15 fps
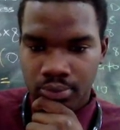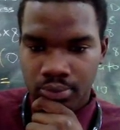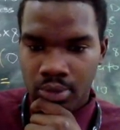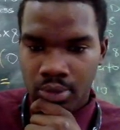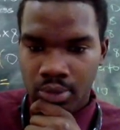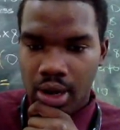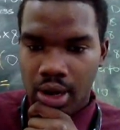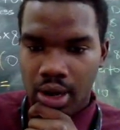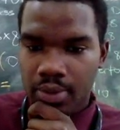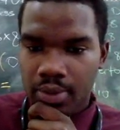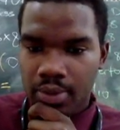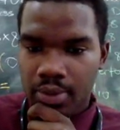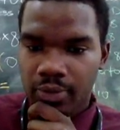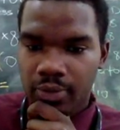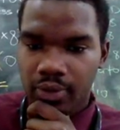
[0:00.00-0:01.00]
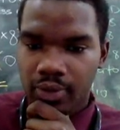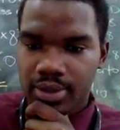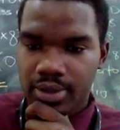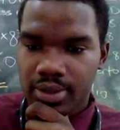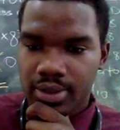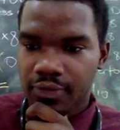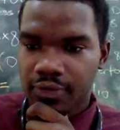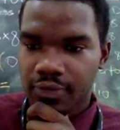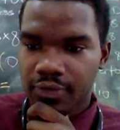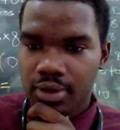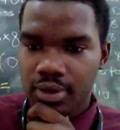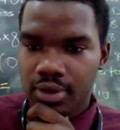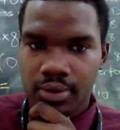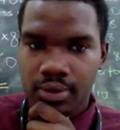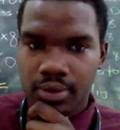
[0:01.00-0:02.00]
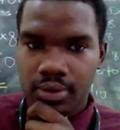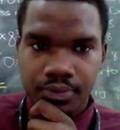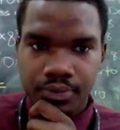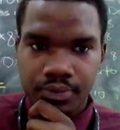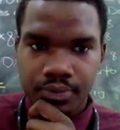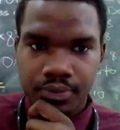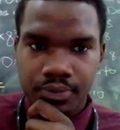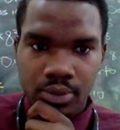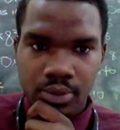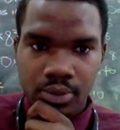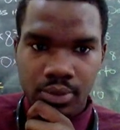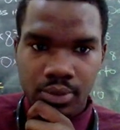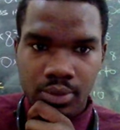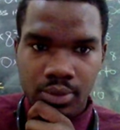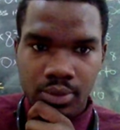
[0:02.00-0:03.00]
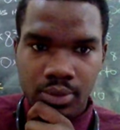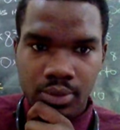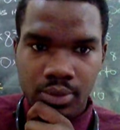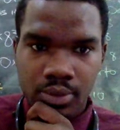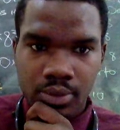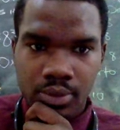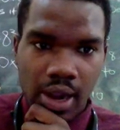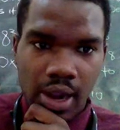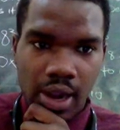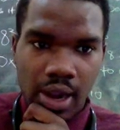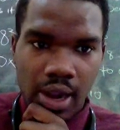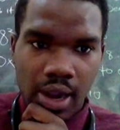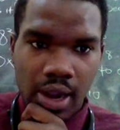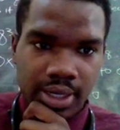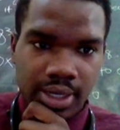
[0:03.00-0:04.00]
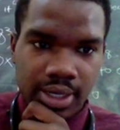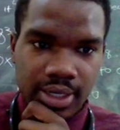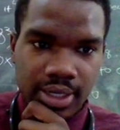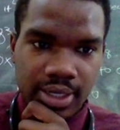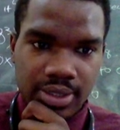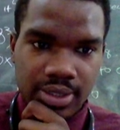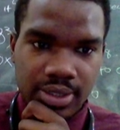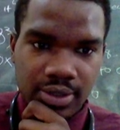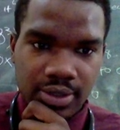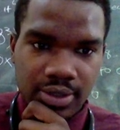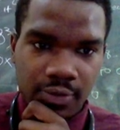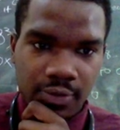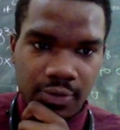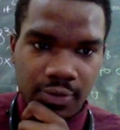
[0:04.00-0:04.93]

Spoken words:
Alright, we're going to move to question 4 now. Alright, here's question 4.